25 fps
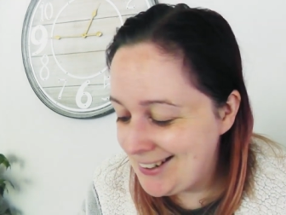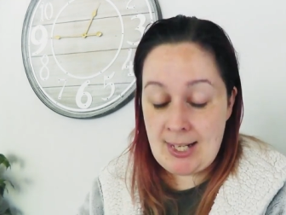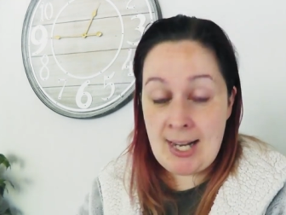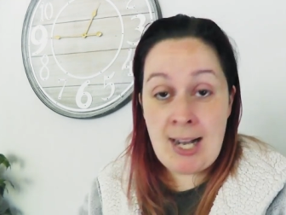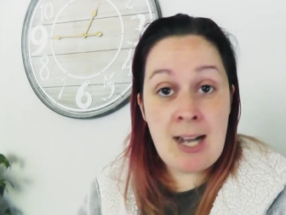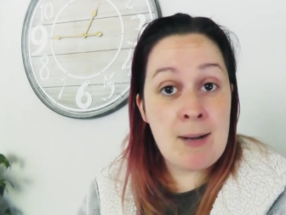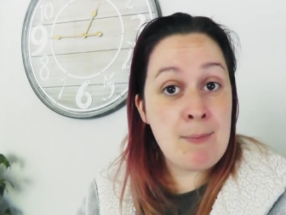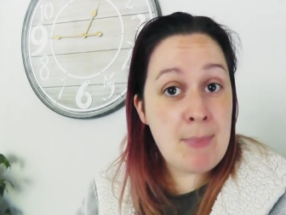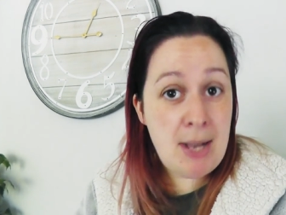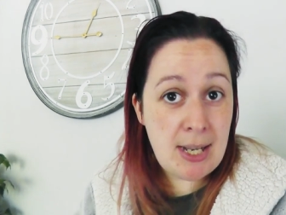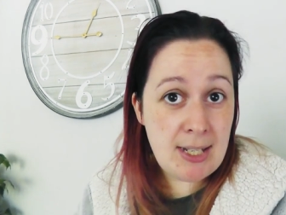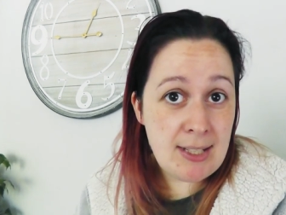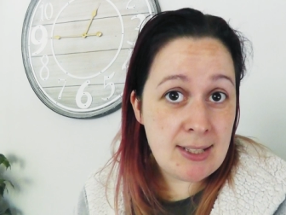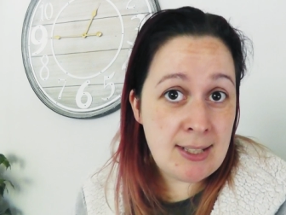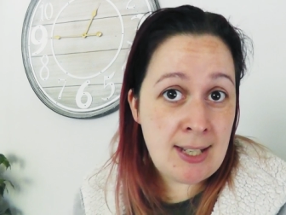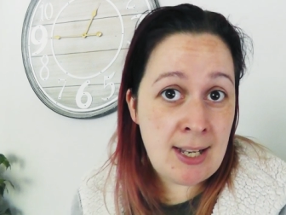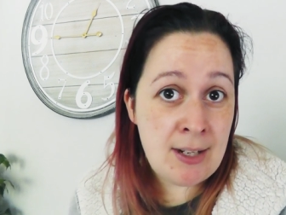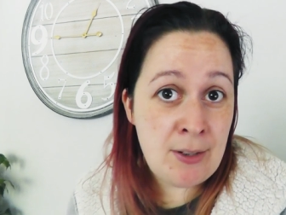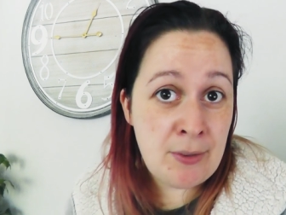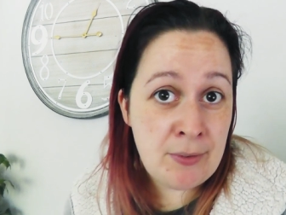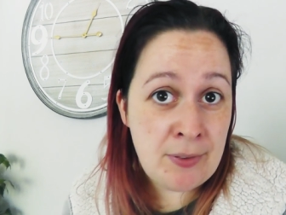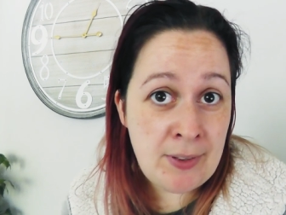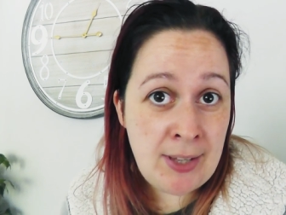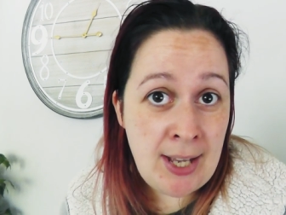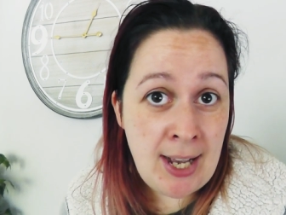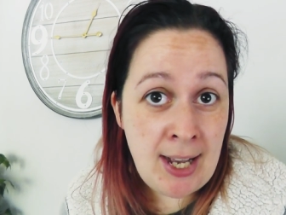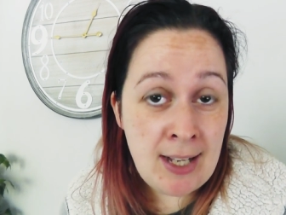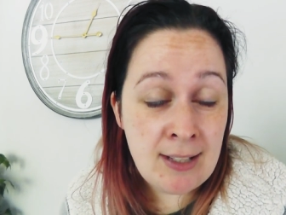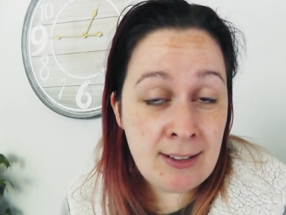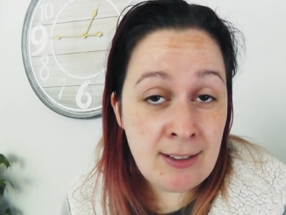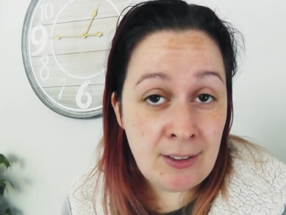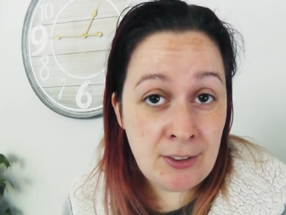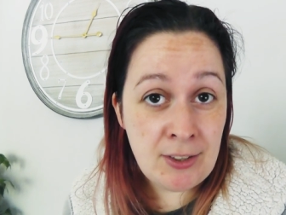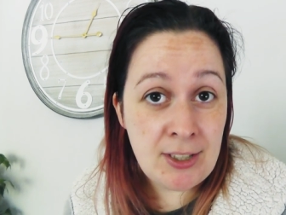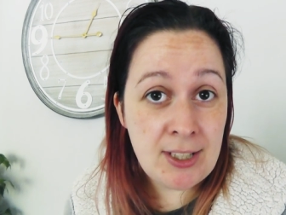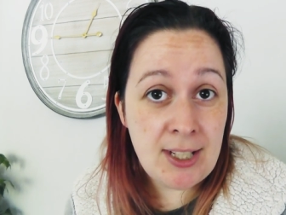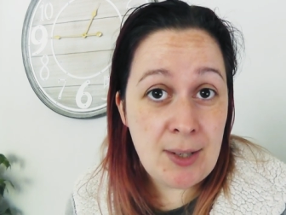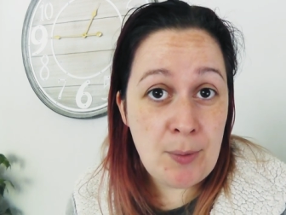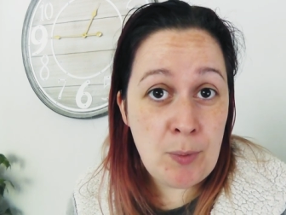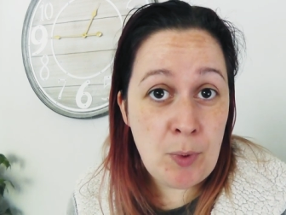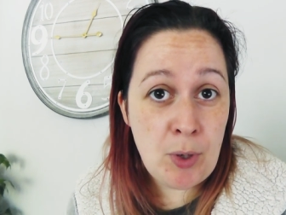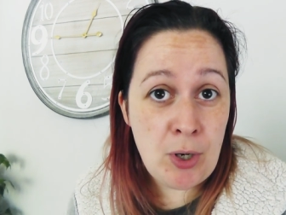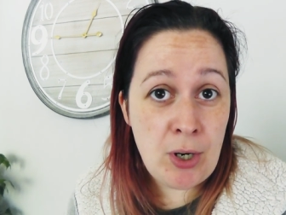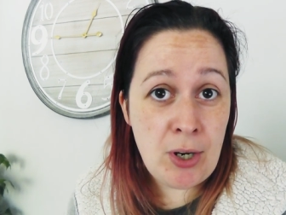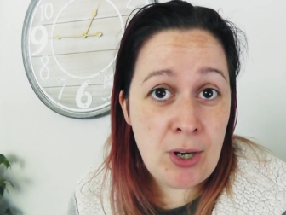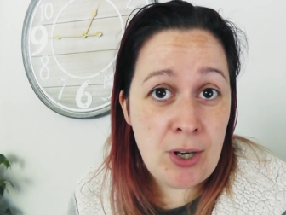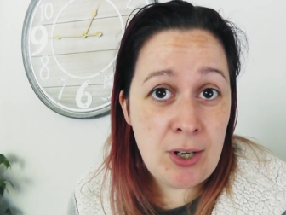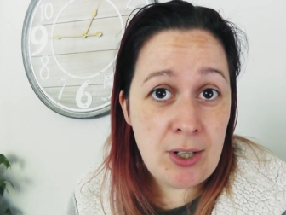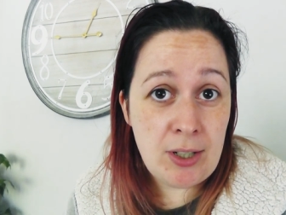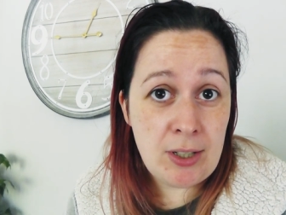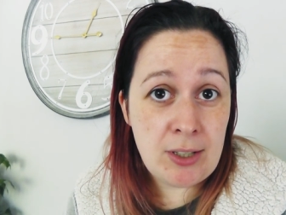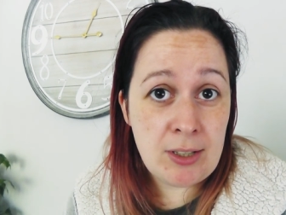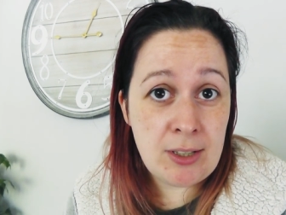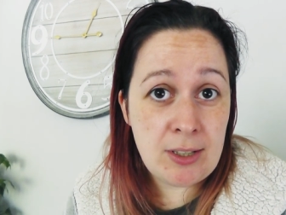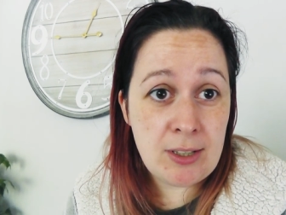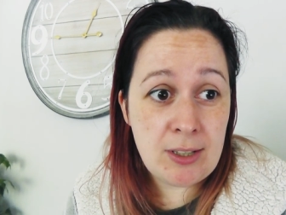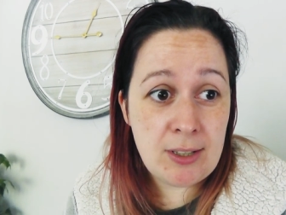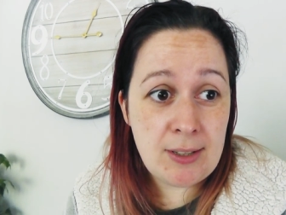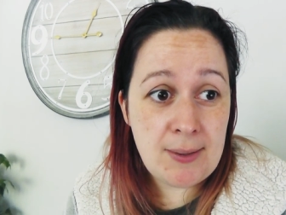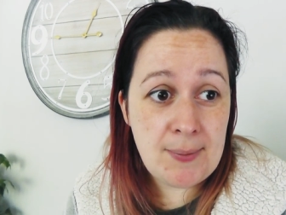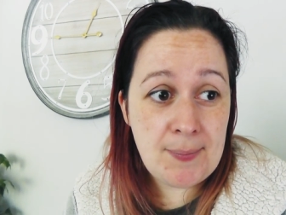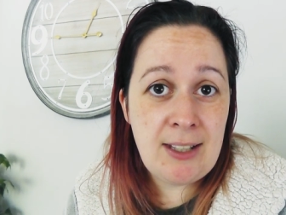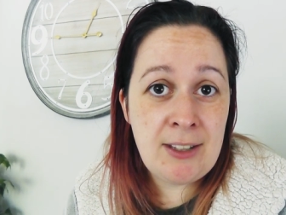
I might sign up for that as long as it works.